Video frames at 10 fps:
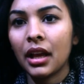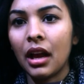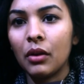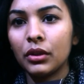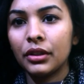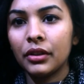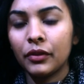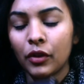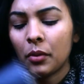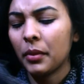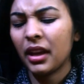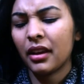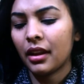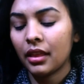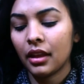out from here
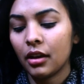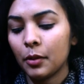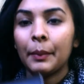and there,